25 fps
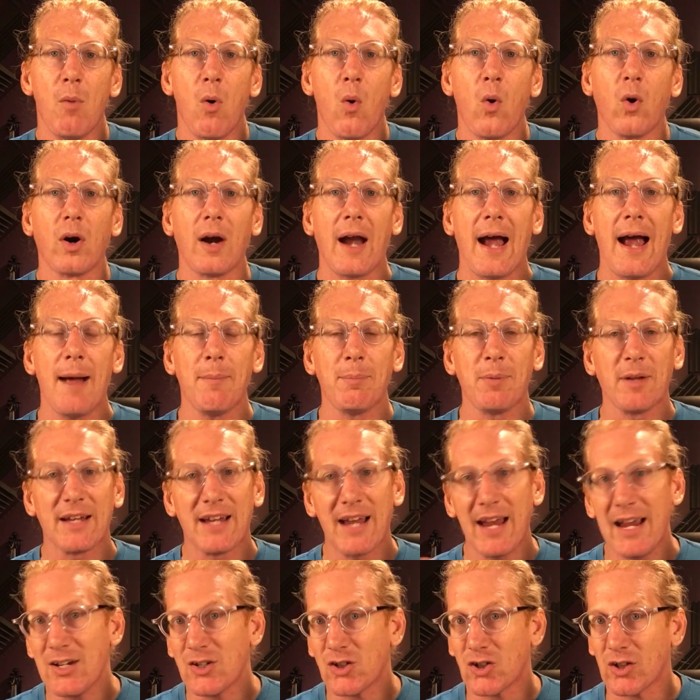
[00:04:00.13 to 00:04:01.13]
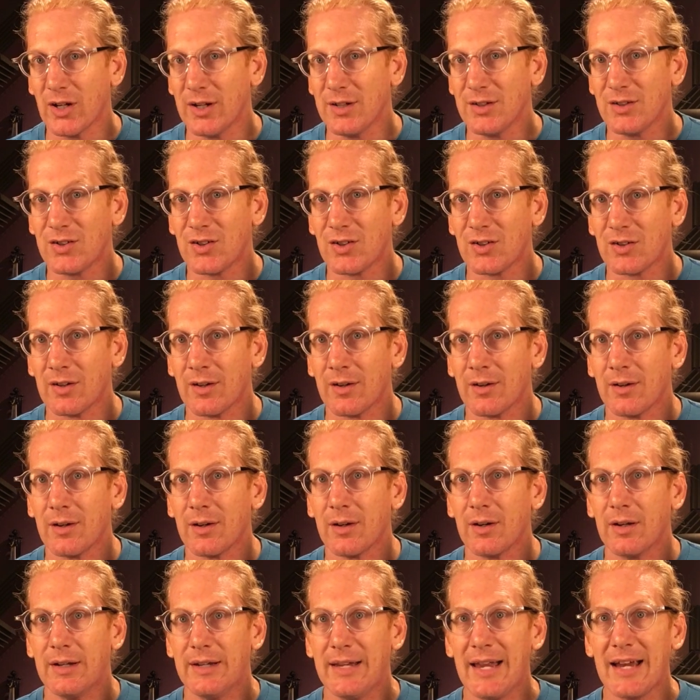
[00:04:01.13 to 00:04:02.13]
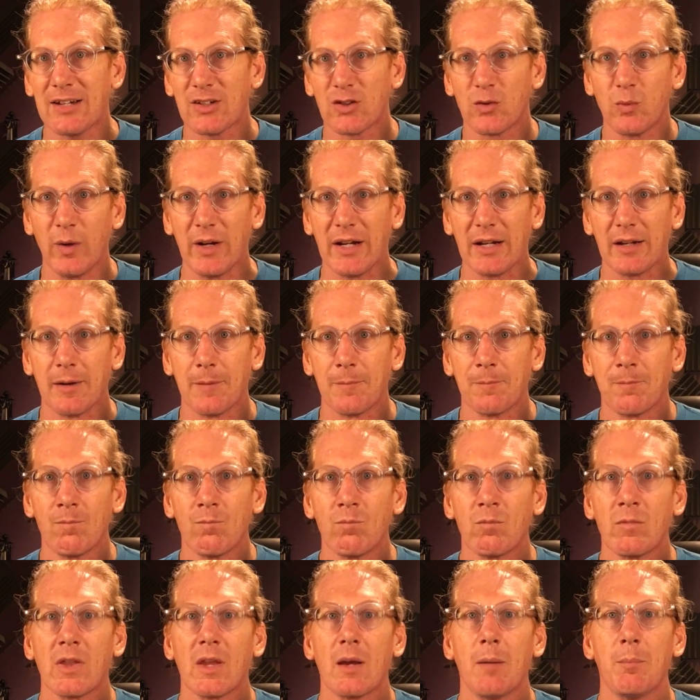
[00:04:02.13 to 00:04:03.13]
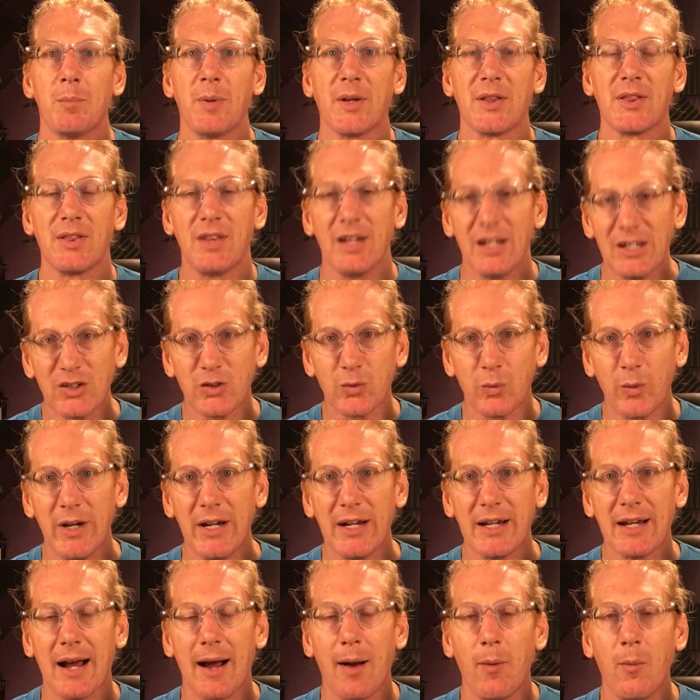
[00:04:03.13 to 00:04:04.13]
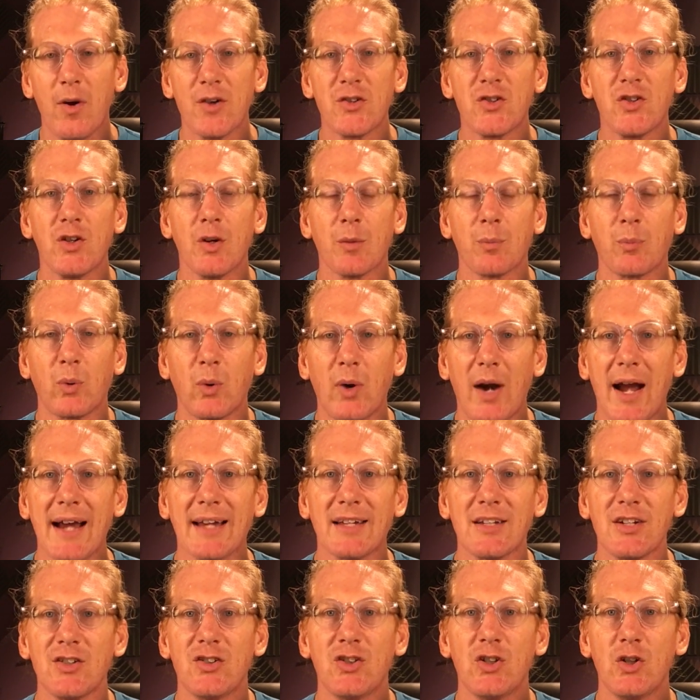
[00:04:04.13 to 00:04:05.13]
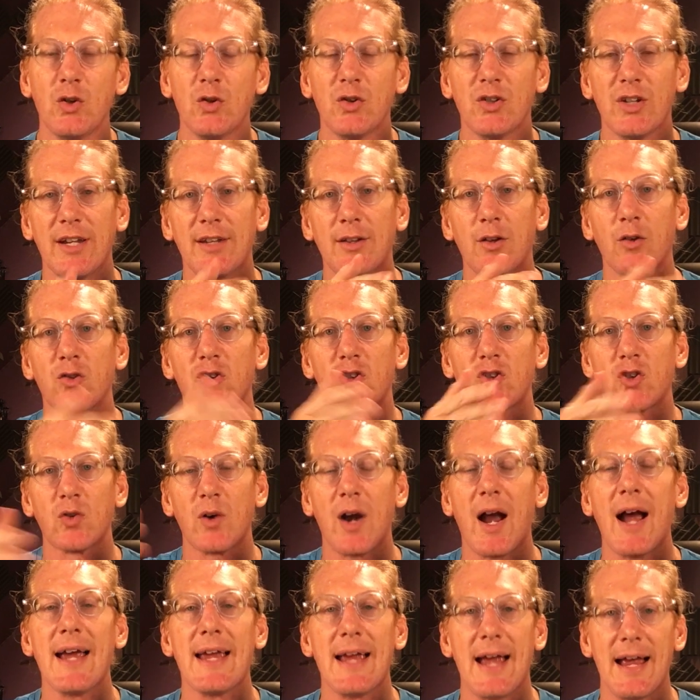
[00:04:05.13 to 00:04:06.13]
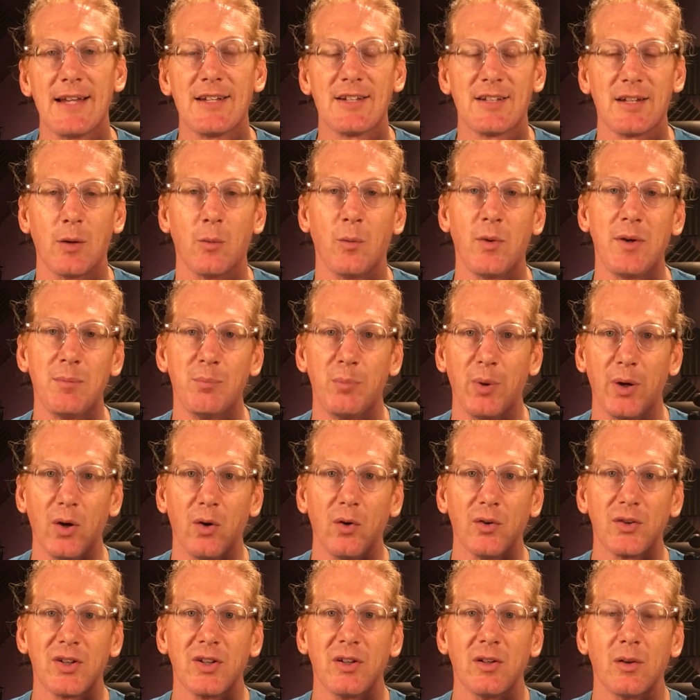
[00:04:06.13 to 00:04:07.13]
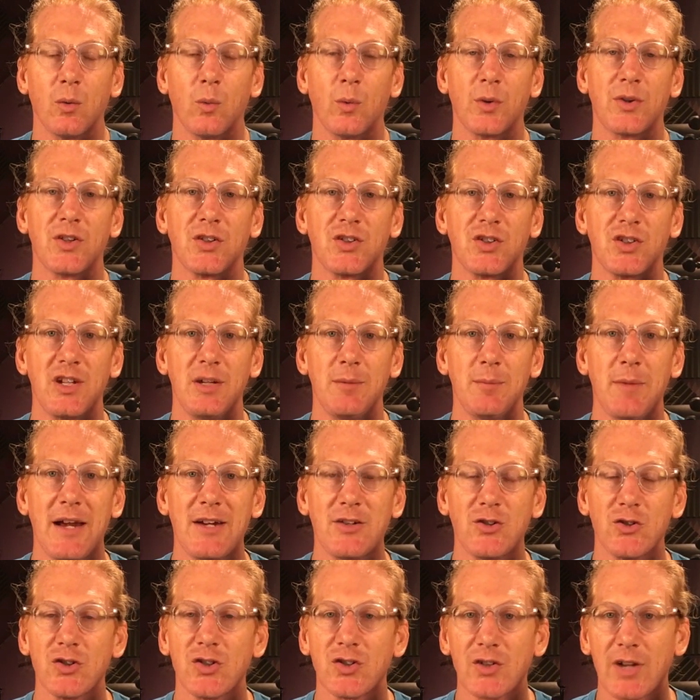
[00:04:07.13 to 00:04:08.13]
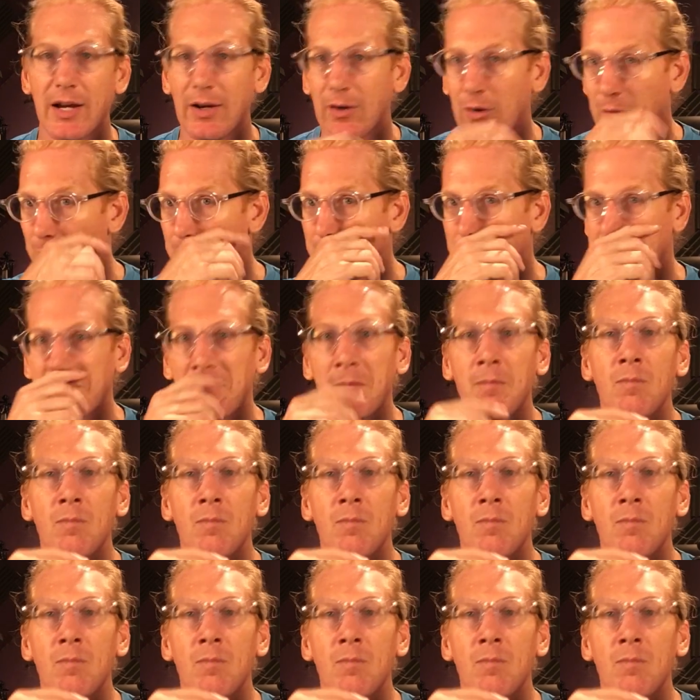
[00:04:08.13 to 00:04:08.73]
more applications next week. But this week, I want you to practice using those triads that we built with the C major scale